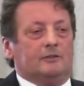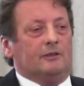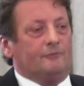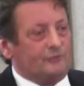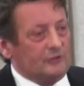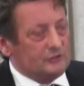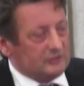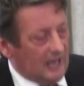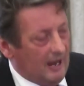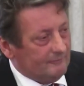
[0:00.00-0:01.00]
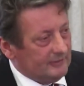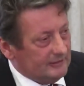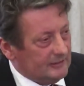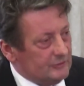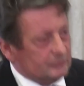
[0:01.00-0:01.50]
if this
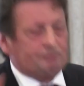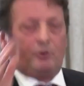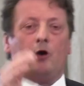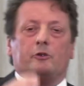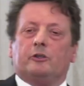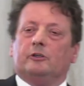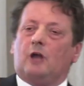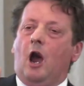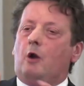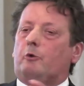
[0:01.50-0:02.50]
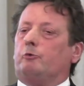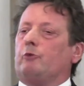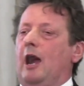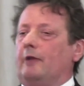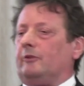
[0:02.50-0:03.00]
covenant is broken, I would
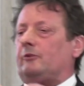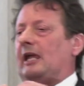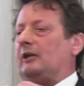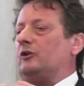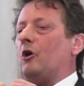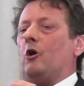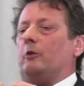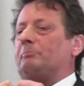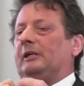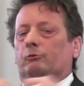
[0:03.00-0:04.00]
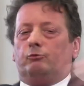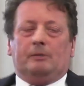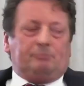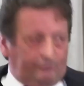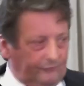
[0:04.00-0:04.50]
rather that God be
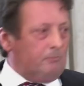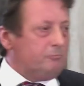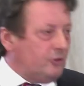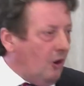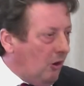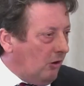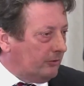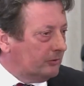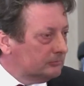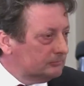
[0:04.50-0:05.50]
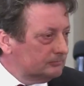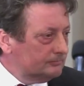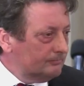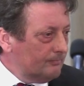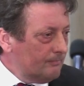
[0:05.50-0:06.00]
ripped from God
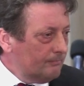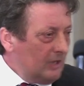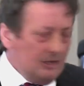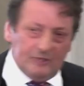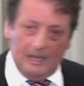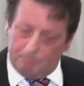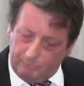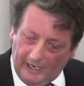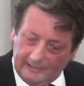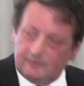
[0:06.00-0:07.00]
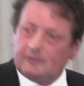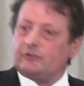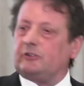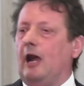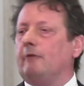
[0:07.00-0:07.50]
than break this
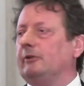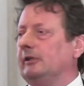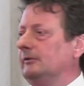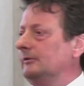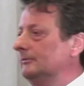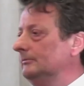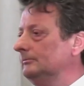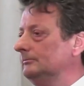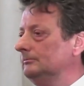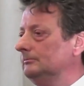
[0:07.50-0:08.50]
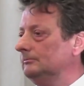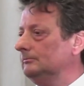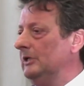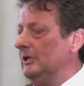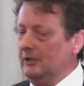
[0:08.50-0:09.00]
covenant.
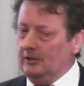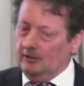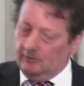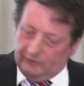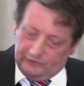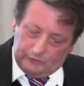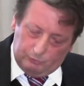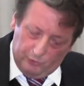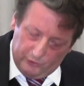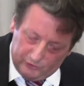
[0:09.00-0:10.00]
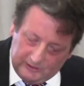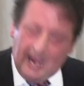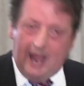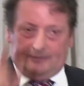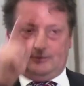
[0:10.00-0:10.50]
This word
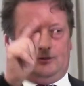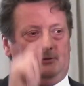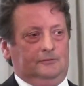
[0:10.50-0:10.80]
cut